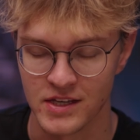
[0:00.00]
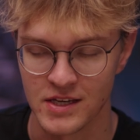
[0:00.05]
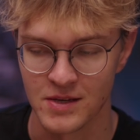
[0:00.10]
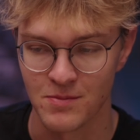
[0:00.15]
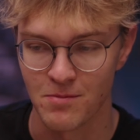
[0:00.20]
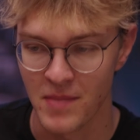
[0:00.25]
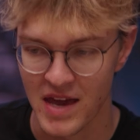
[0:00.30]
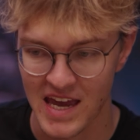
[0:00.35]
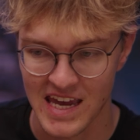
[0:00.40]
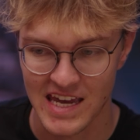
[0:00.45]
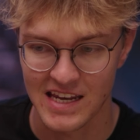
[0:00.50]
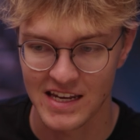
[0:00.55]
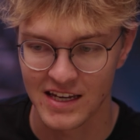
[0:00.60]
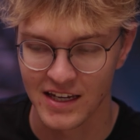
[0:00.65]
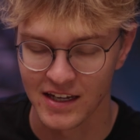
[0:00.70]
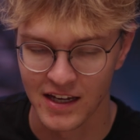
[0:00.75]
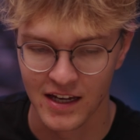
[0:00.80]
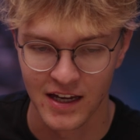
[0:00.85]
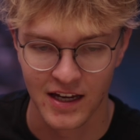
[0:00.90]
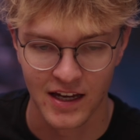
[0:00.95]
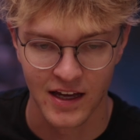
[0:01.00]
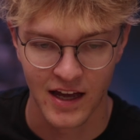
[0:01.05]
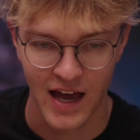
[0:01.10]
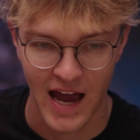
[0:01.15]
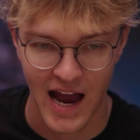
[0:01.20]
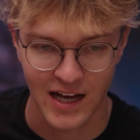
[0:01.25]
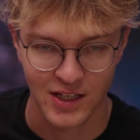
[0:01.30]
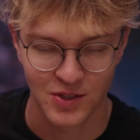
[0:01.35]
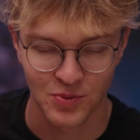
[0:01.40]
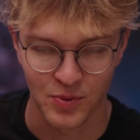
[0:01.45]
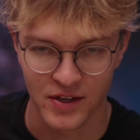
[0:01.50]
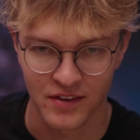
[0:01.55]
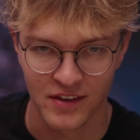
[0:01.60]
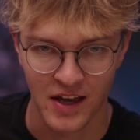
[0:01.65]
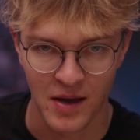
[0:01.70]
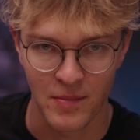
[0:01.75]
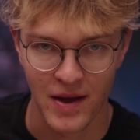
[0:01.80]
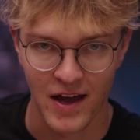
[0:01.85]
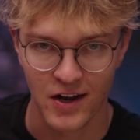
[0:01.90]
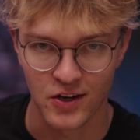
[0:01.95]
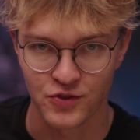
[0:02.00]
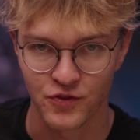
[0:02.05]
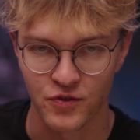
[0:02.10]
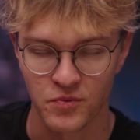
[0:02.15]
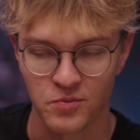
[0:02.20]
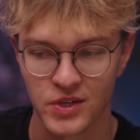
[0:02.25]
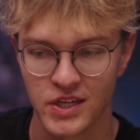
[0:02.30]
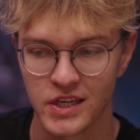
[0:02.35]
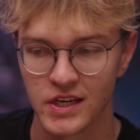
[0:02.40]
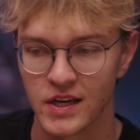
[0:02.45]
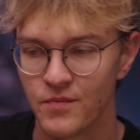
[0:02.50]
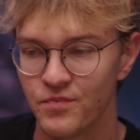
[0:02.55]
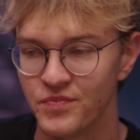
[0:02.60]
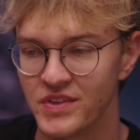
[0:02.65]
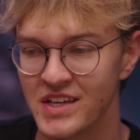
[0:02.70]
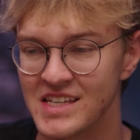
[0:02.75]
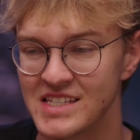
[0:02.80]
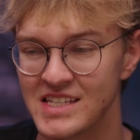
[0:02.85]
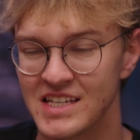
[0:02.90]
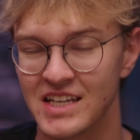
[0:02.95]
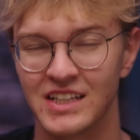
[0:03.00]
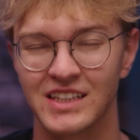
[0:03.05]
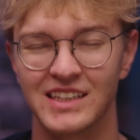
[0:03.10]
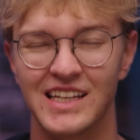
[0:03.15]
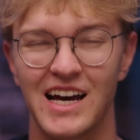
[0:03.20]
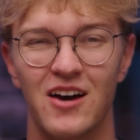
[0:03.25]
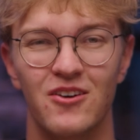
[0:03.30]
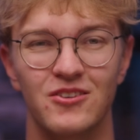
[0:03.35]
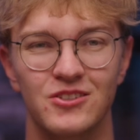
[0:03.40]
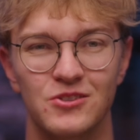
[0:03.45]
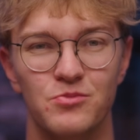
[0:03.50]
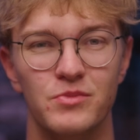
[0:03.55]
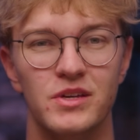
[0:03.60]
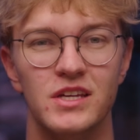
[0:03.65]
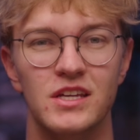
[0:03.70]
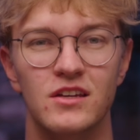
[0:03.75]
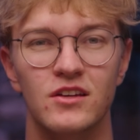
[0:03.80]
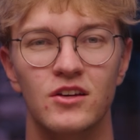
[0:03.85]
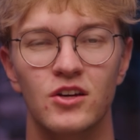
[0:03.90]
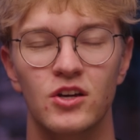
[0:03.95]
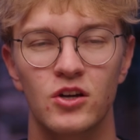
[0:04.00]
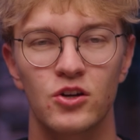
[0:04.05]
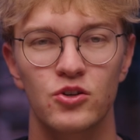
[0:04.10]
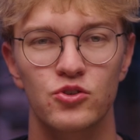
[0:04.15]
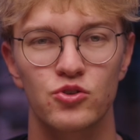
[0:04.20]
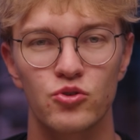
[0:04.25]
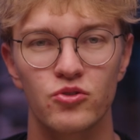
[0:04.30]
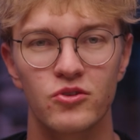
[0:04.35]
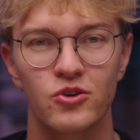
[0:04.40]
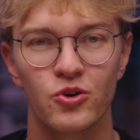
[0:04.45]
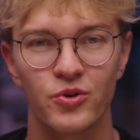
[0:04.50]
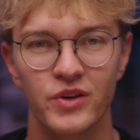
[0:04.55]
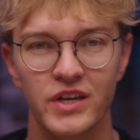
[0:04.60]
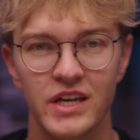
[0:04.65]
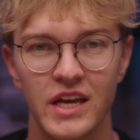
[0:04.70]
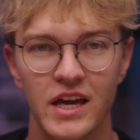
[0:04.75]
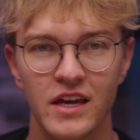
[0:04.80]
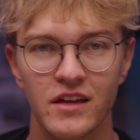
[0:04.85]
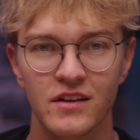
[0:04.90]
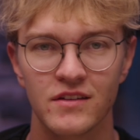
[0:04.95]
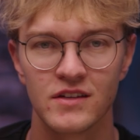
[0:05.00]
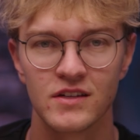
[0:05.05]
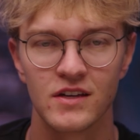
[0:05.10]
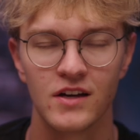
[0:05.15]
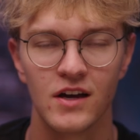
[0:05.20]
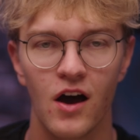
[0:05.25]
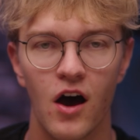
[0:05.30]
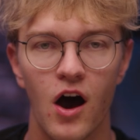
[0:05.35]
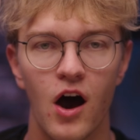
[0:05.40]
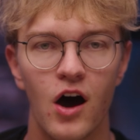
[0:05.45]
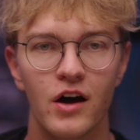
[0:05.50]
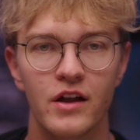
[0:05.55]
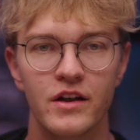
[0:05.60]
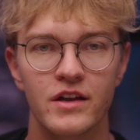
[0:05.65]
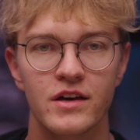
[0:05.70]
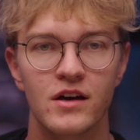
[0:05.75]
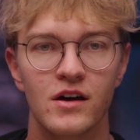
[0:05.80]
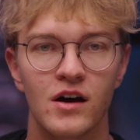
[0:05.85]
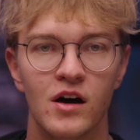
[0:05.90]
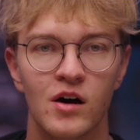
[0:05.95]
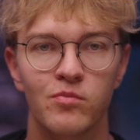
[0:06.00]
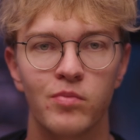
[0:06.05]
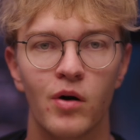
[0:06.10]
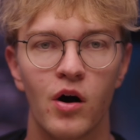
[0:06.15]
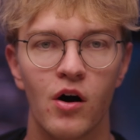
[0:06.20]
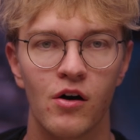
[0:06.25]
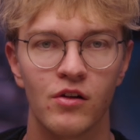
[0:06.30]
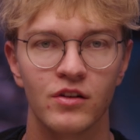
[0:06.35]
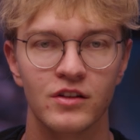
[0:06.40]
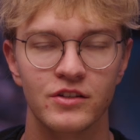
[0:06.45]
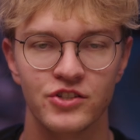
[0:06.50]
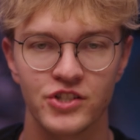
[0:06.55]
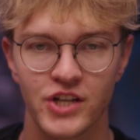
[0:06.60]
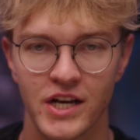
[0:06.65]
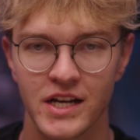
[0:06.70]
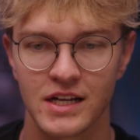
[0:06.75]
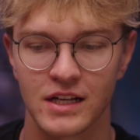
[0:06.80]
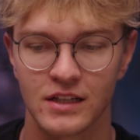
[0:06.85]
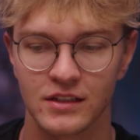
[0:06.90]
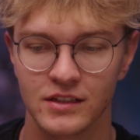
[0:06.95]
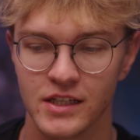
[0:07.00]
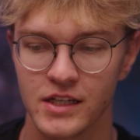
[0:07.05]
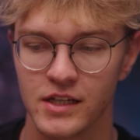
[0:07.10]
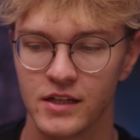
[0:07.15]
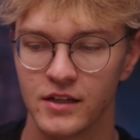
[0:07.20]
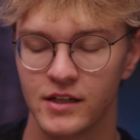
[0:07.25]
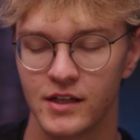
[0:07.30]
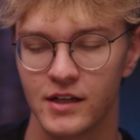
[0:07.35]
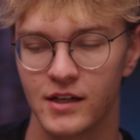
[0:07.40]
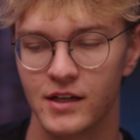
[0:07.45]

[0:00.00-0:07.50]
The main aspect that matters for me is it allows me to create unapologetically.